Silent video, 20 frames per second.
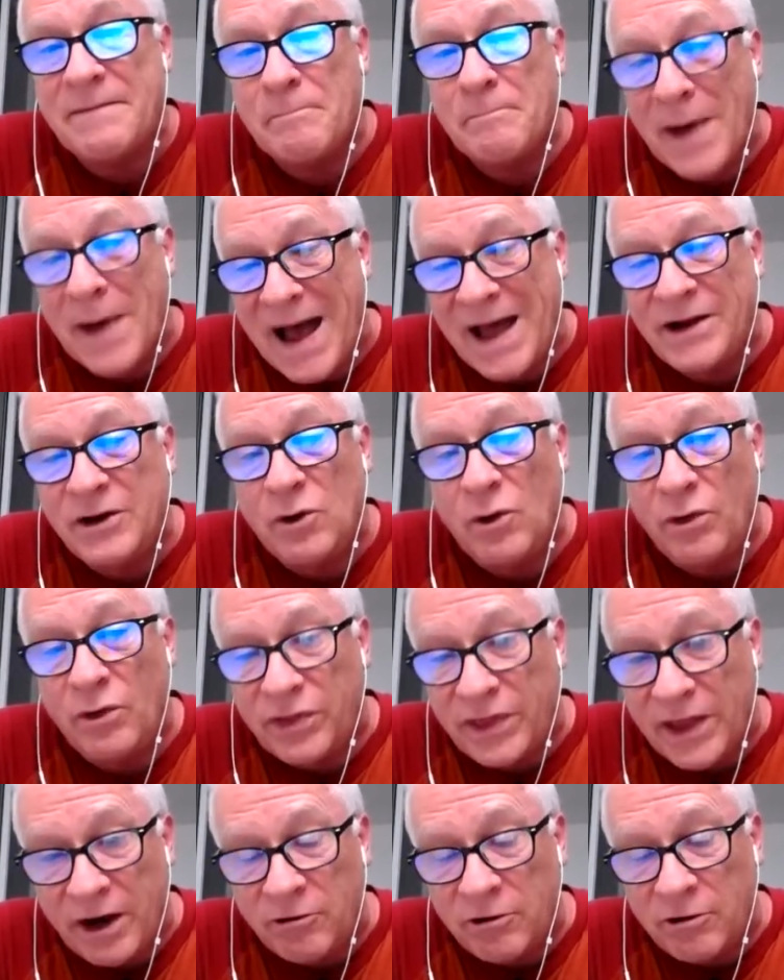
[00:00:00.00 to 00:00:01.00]

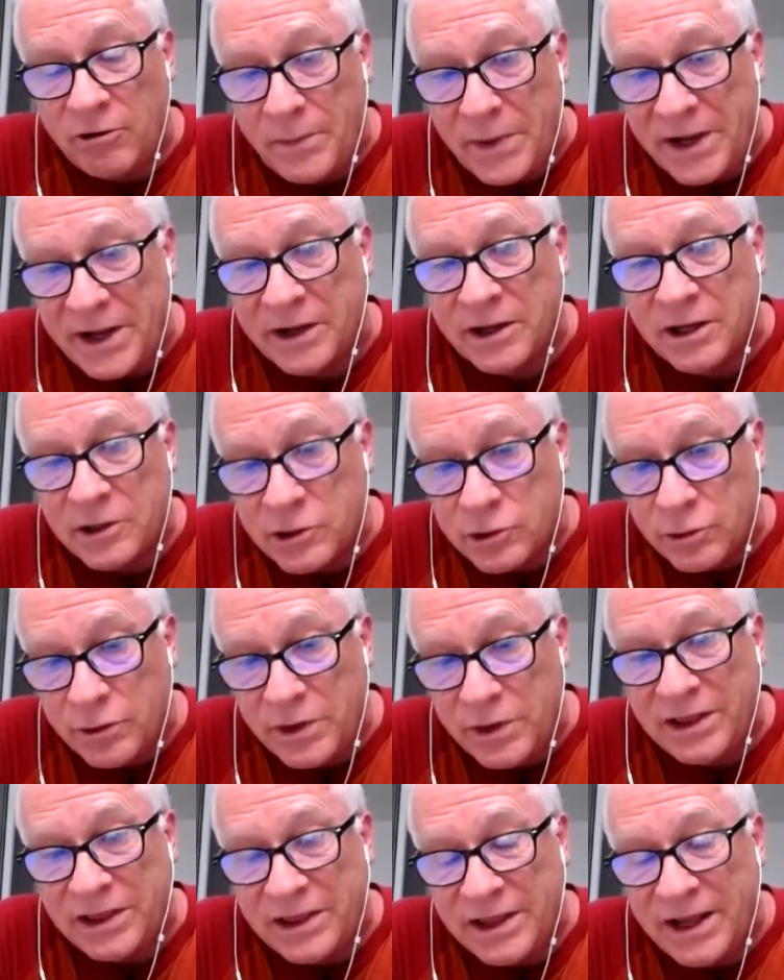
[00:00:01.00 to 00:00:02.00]
monotherapy. It can
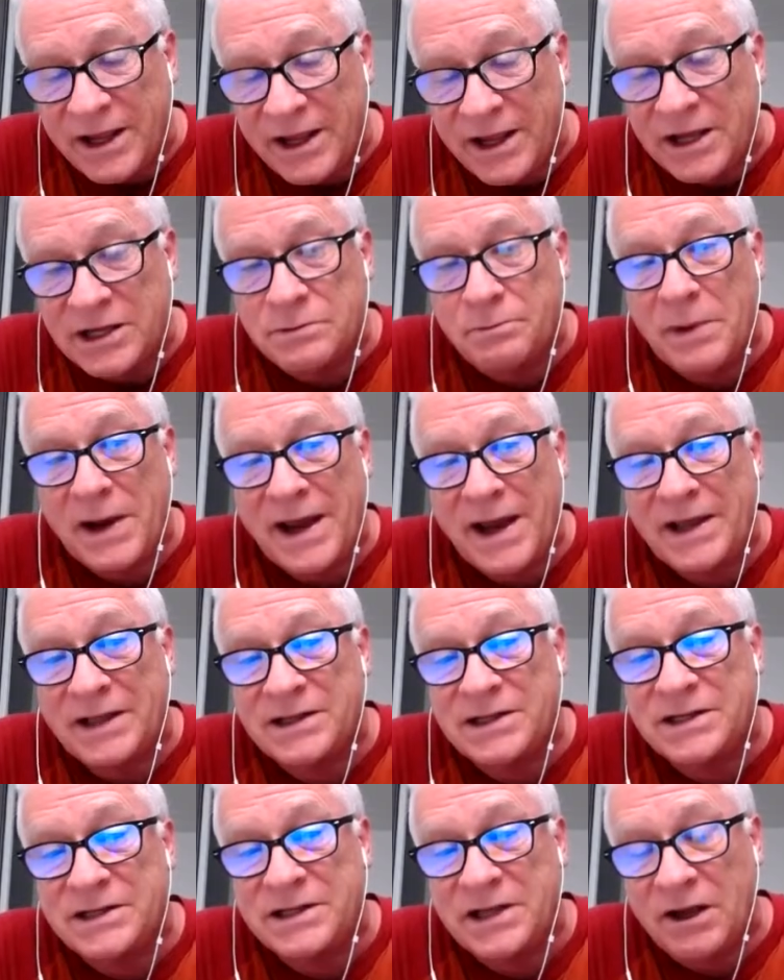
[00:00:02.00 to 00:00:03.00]
treat things by
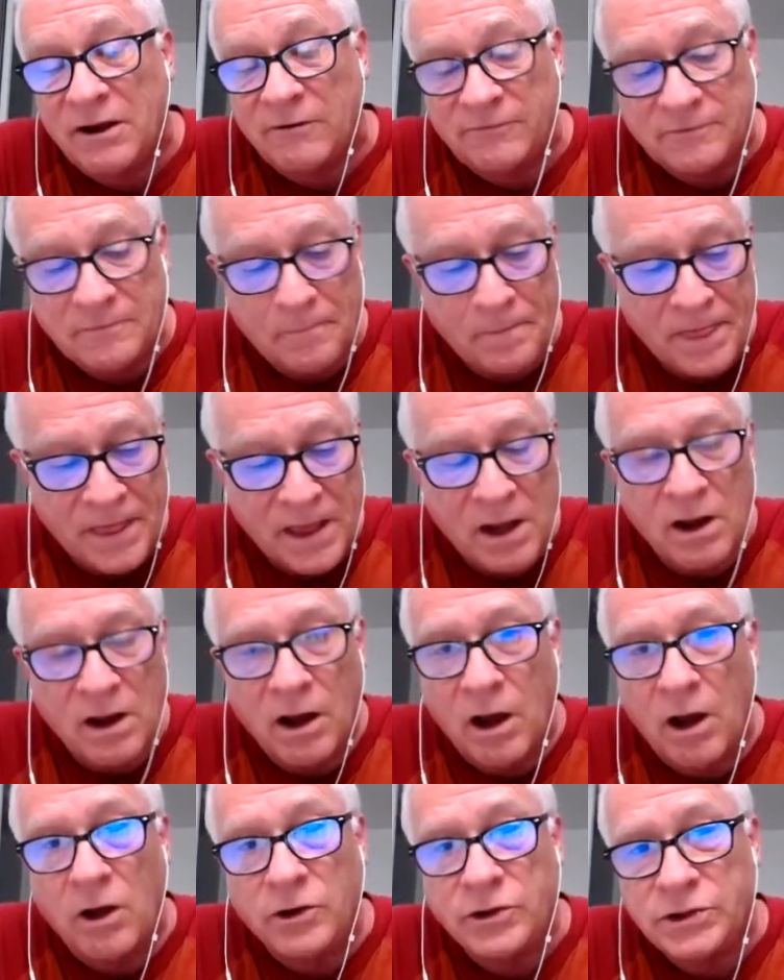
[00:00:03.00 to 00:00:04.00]
itself.
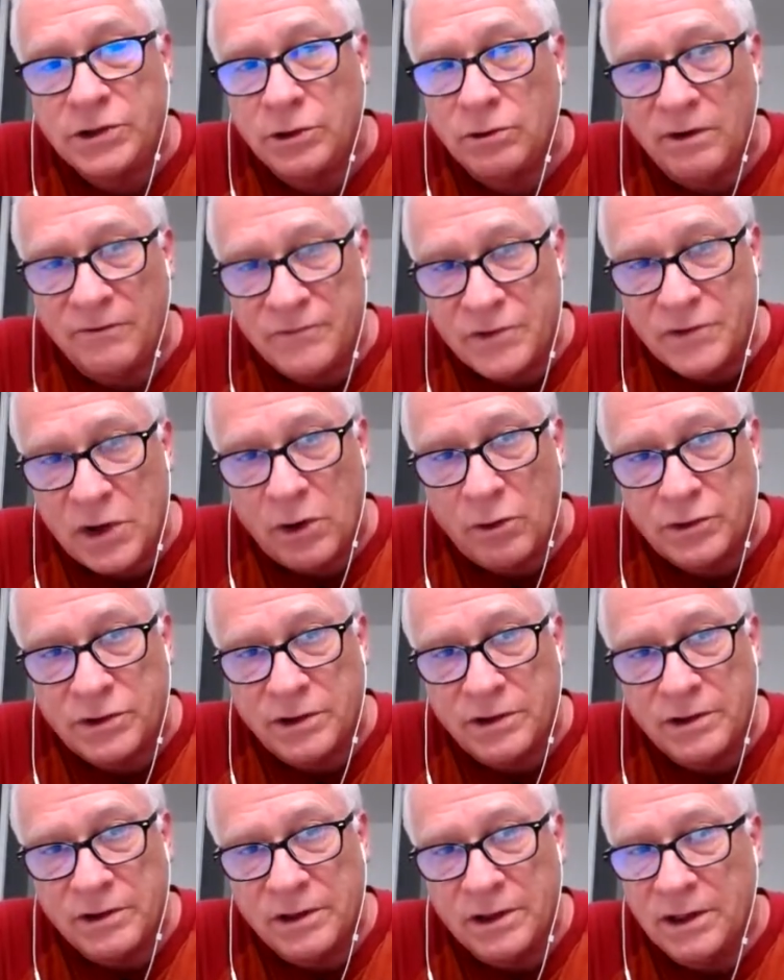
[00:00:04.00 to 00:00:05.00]
Also of note,
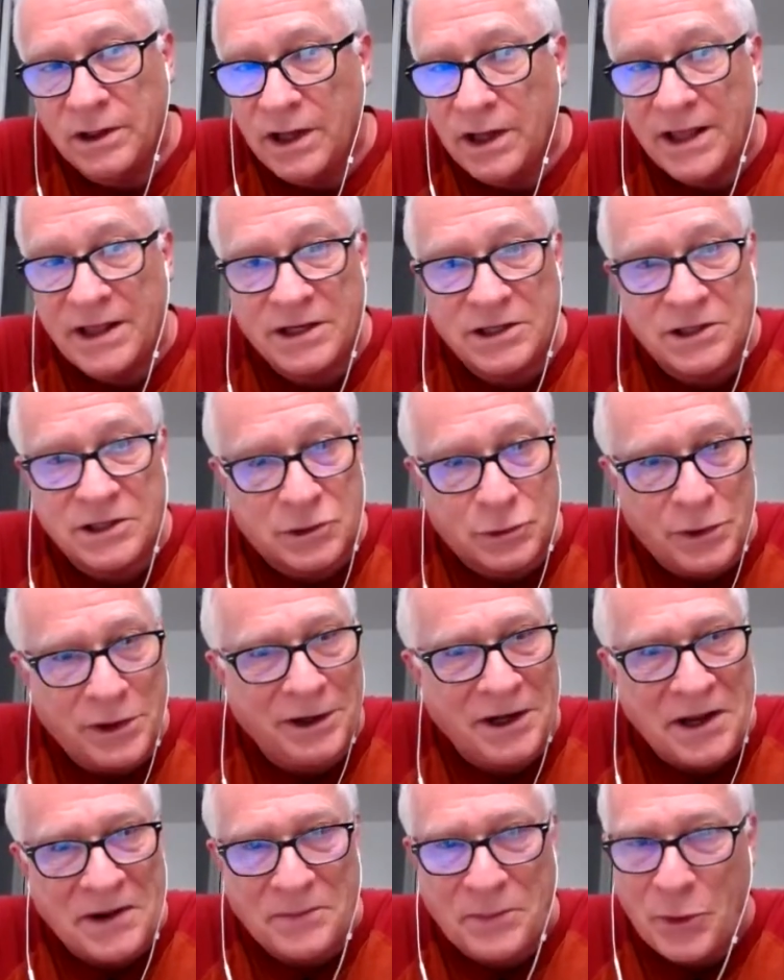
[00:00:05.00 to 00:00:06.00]
and this is
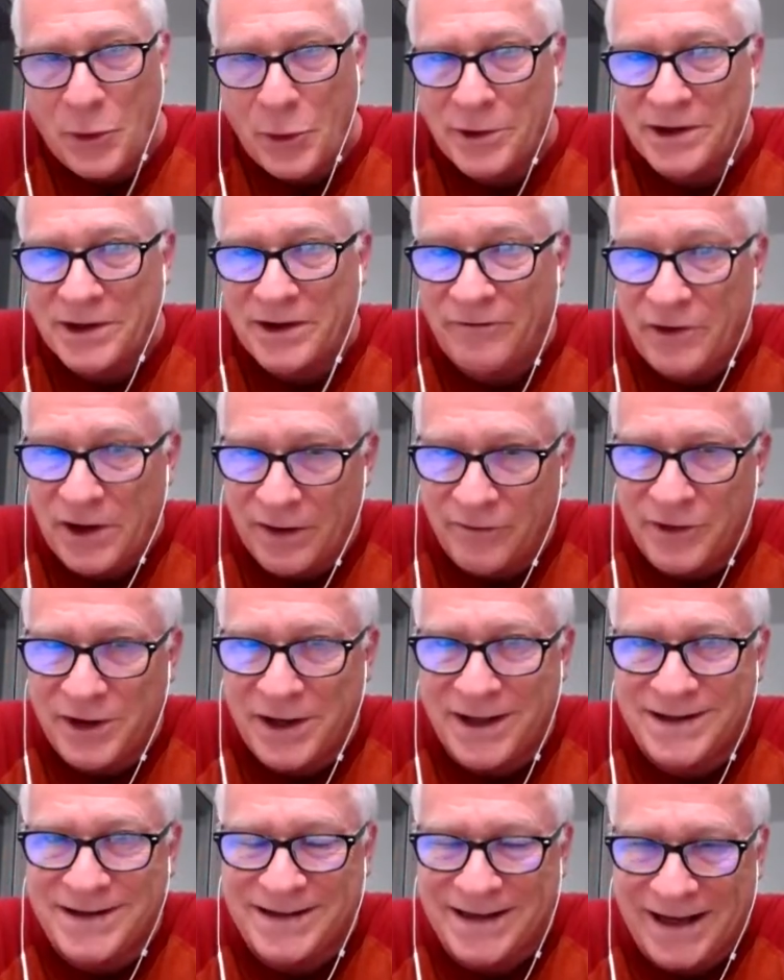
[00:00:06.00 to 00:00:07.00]
really important if you ever
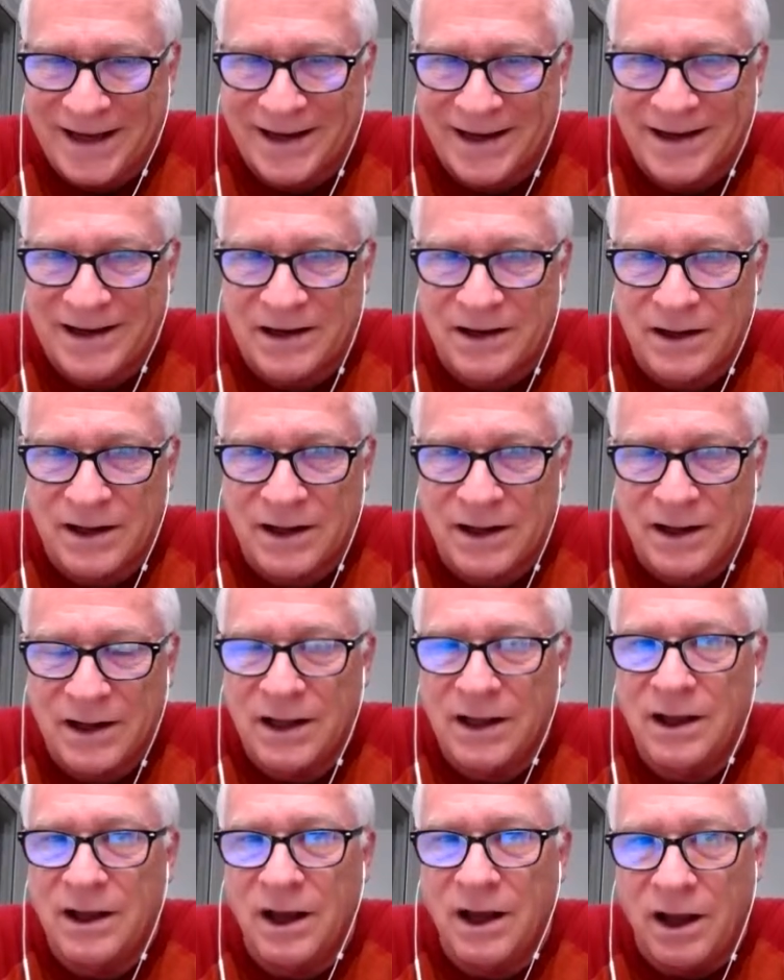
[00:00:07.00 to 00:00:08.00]
get sick,
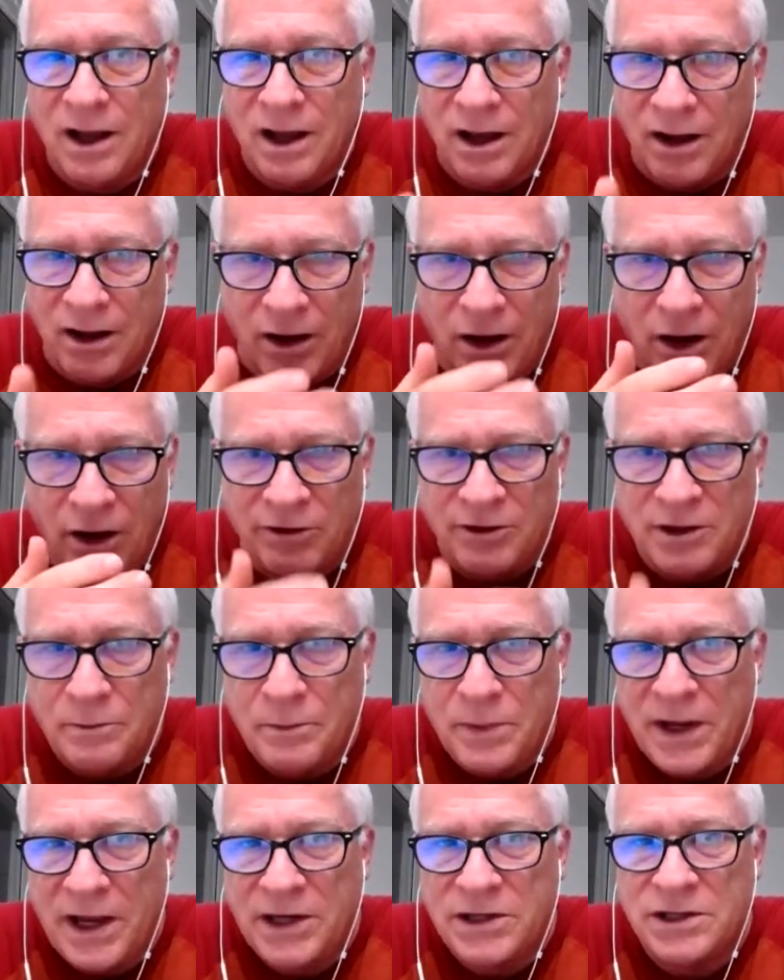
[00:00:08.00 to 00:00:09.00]
all of the
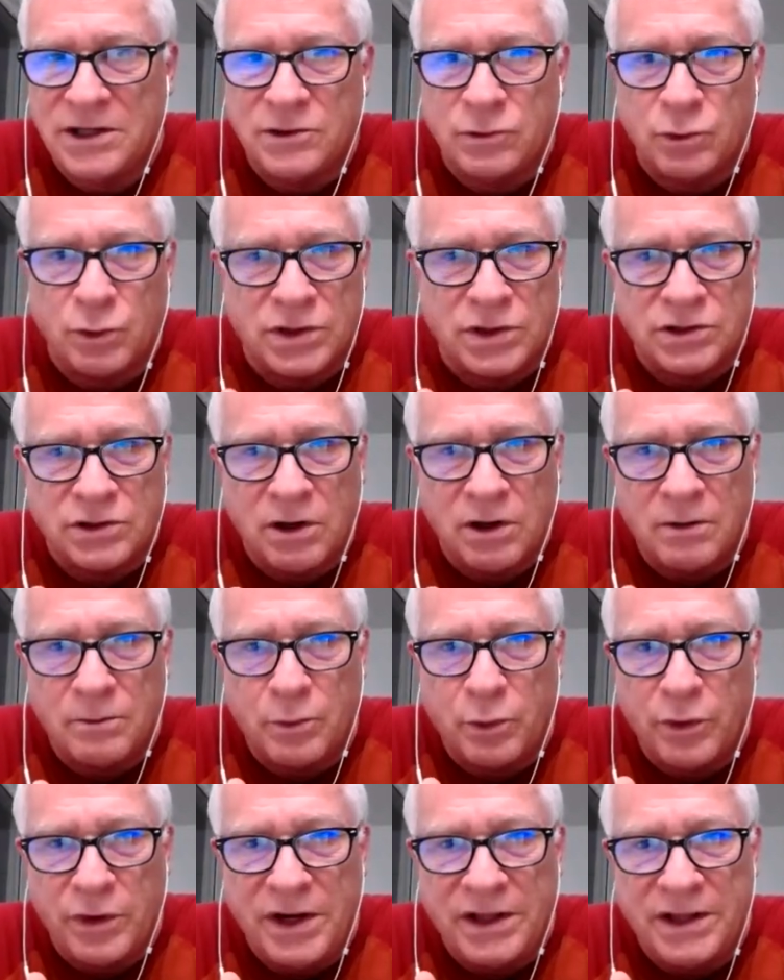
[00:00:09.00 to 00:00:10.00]
patients will
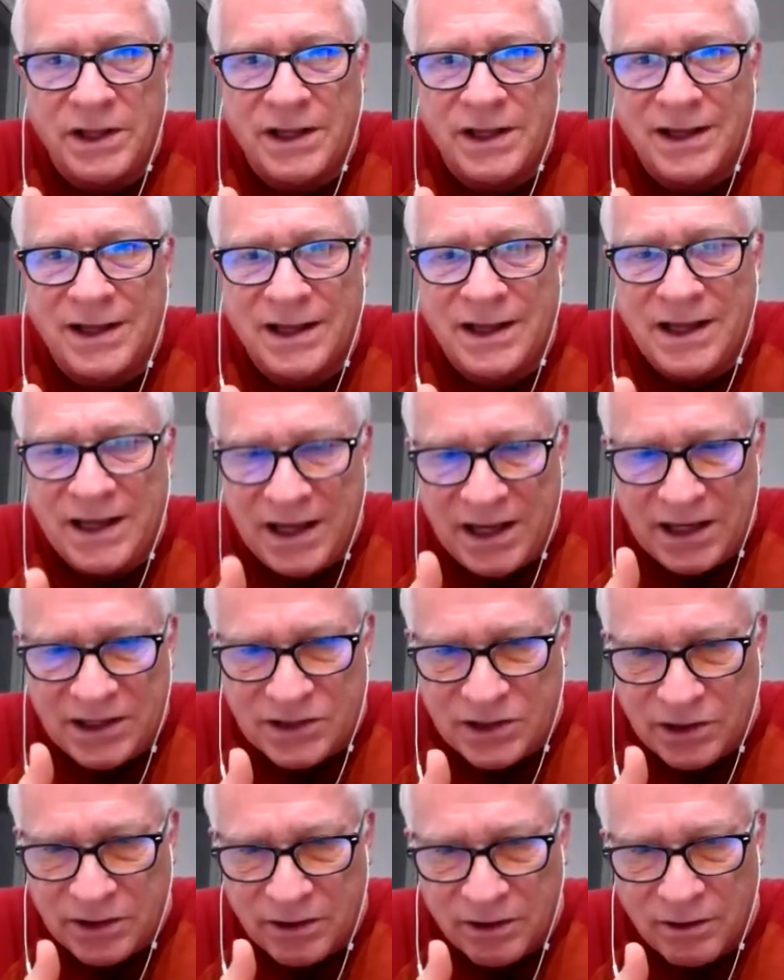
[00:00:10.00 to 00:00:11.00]
start breathing
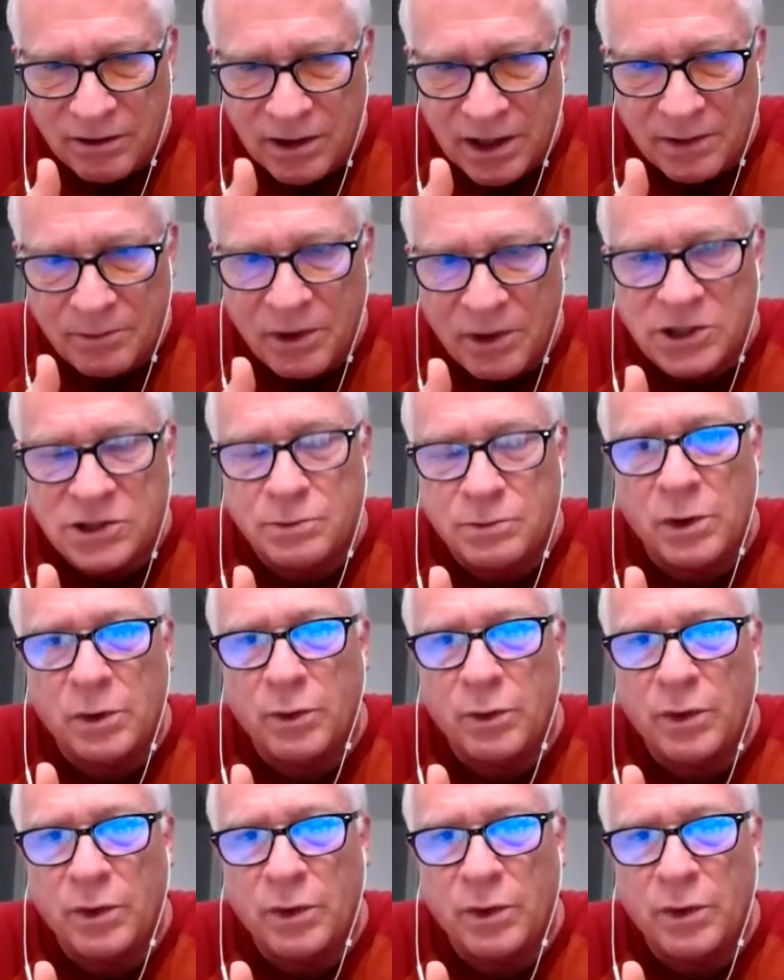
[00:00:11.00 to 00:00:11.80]
easier and much more